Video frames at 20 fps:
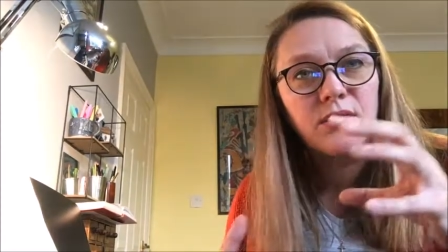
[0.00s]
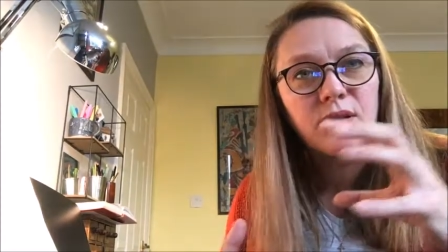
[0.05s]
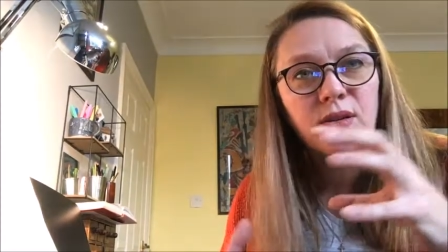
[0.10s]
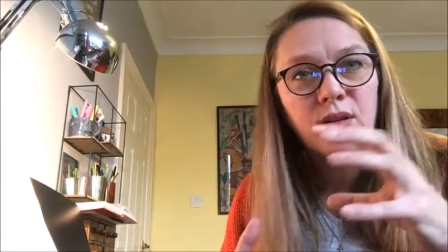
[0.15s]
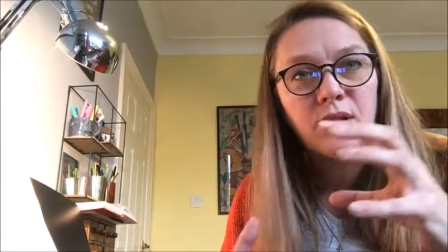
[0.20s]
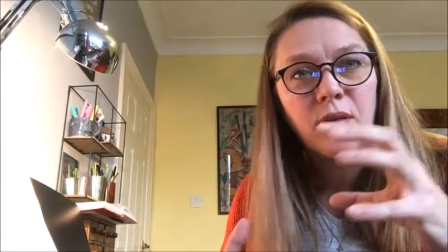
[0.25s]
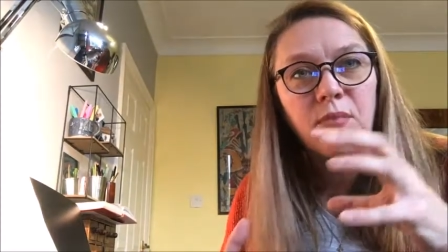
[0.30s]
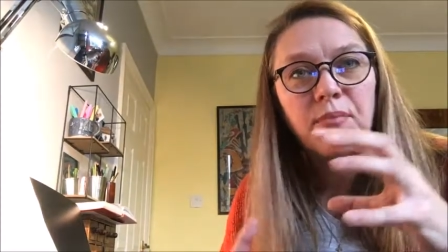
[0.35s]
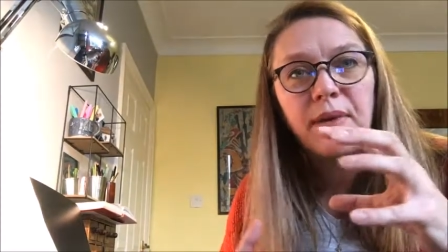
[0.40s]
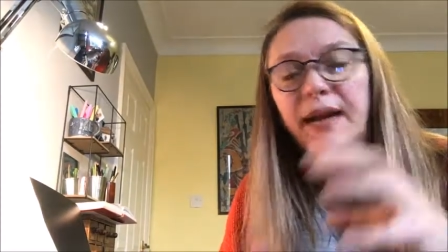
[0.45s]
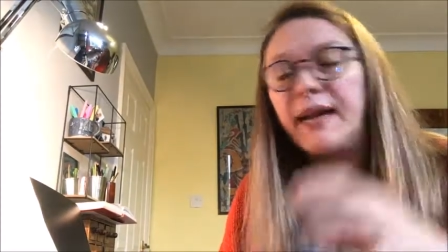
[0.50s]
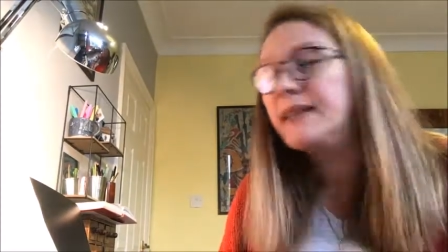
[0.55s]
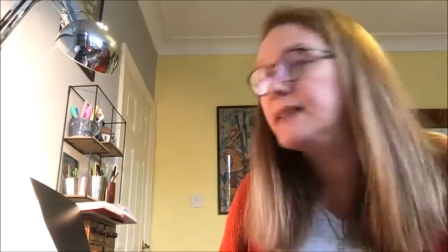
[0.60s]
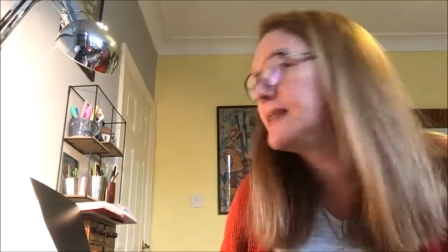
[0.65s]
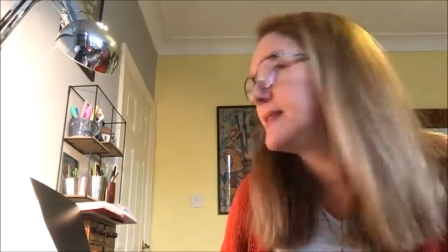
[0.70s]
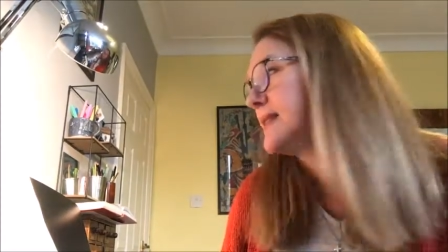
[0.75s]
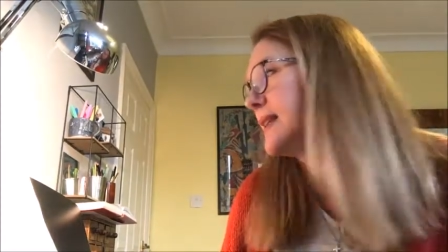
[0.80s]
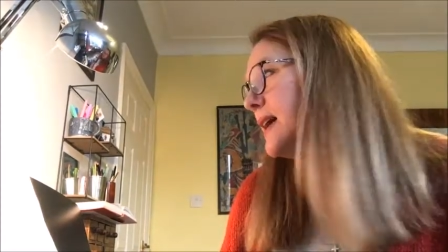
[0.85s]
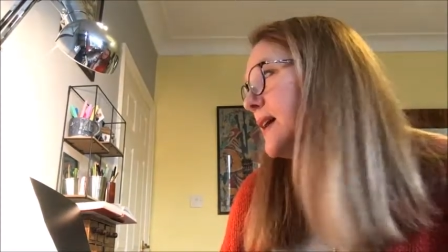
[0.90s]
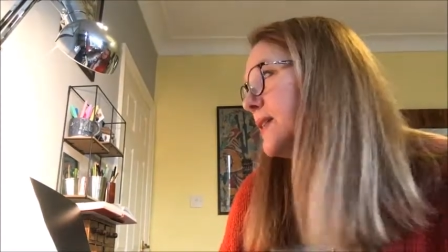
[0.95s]
combined
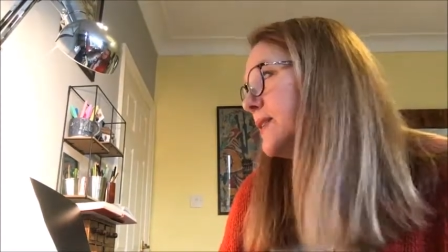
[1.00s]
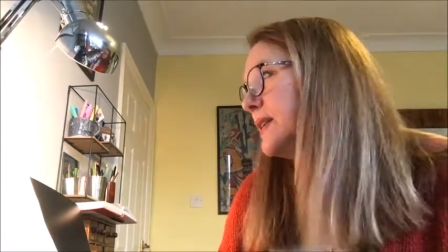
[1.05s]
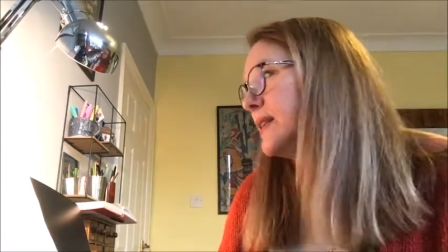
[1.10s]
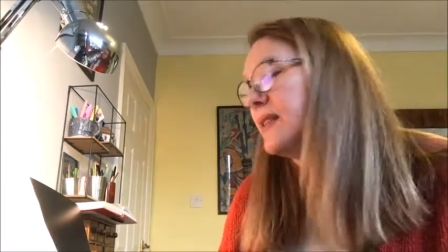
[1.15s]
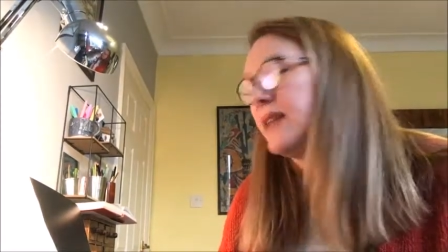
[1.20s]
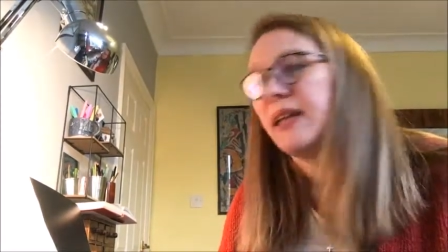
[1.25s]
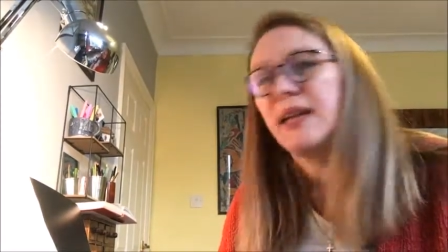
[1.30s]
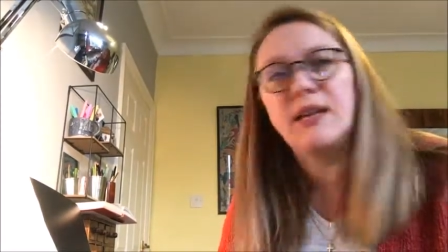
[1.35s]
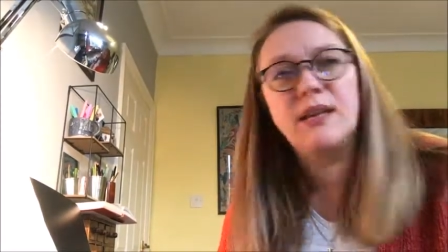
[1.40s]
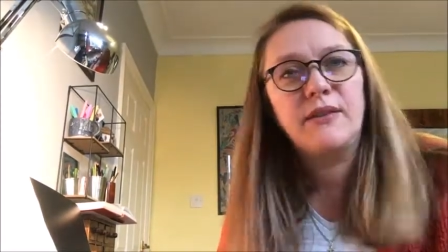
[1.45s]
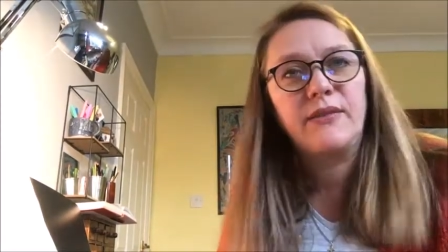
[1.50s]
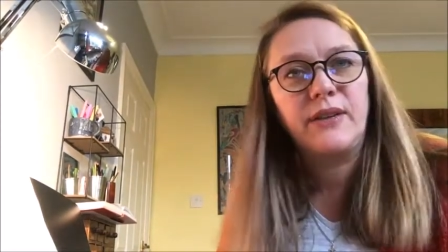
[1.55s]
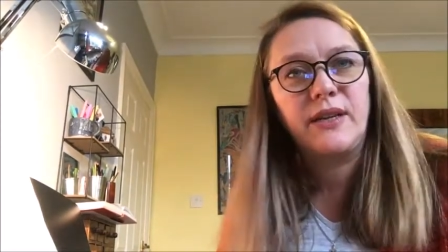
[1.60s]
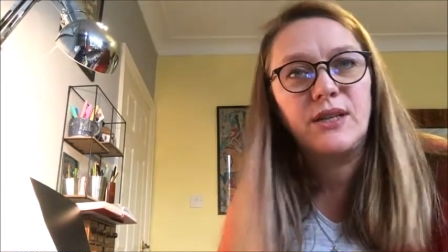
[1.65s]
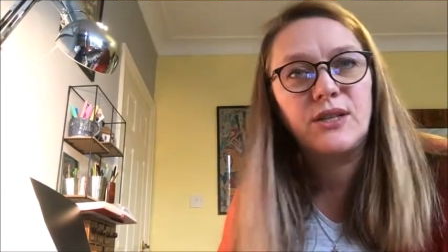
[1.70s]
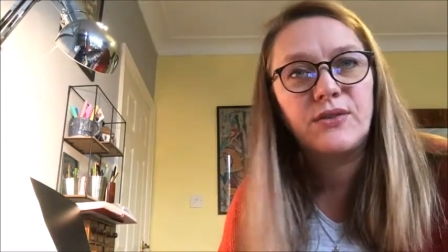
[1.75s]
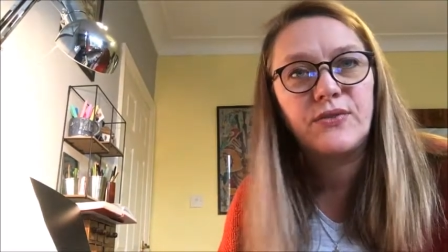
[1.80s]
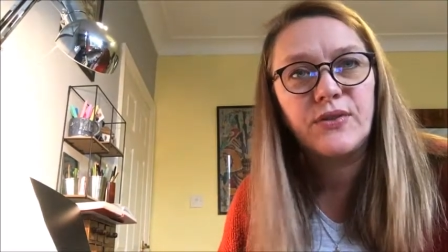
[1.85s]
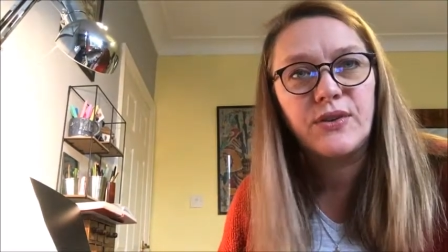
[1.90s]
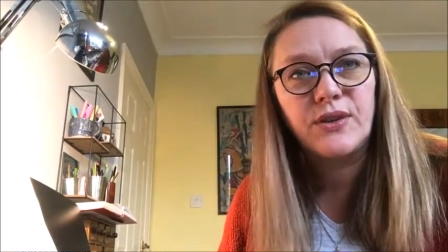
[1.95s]
sound at the end of
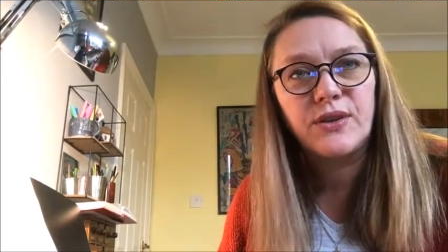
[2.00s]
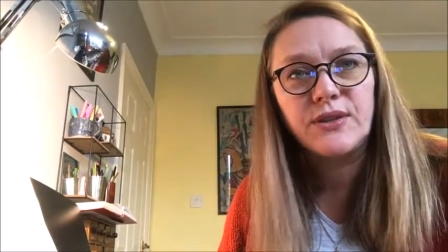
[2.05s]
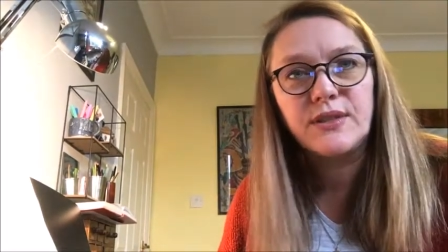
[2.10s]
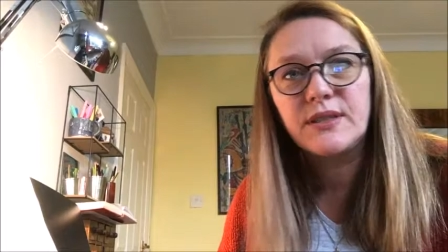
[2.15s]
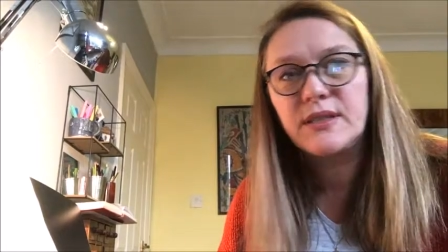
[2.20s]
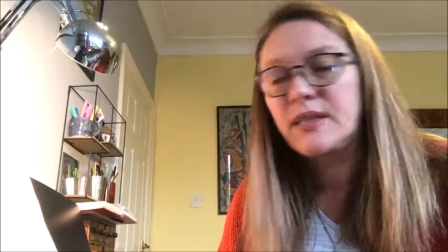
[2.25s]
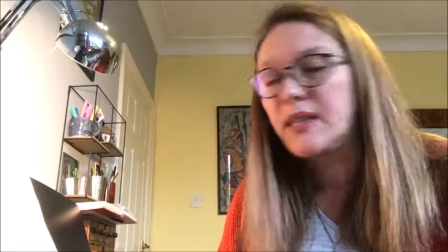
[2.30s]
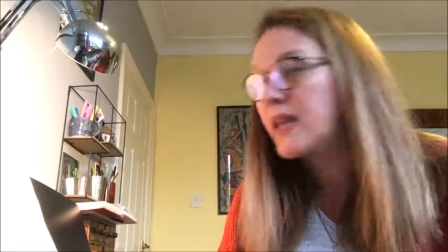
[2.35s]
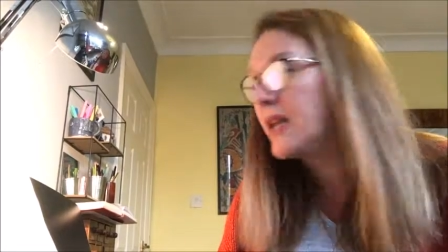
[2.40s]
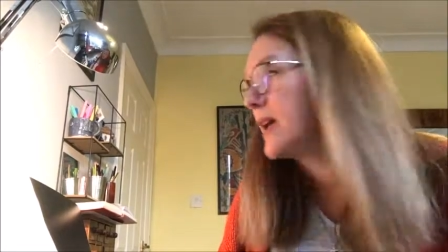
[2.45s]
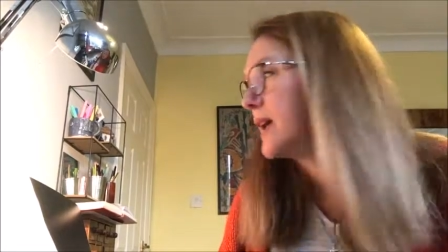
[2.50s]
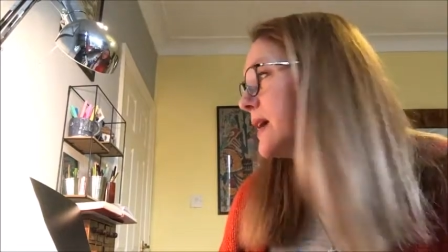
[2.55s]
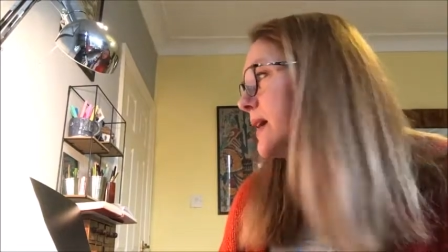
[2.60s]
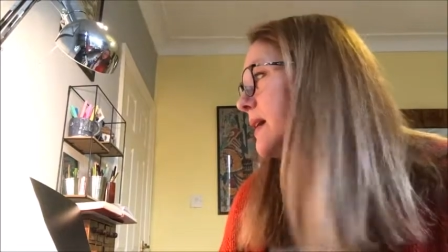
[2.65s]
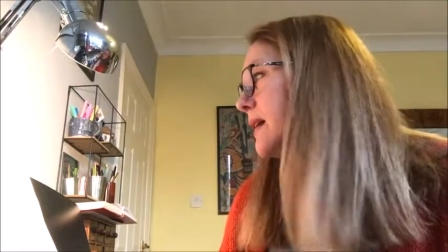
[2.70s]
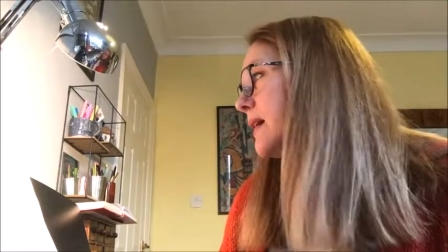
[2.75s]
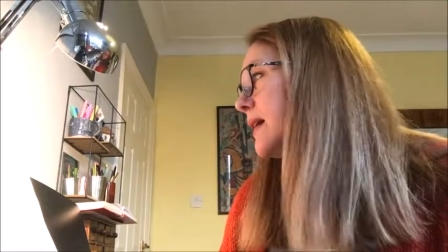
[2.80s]
each verse there.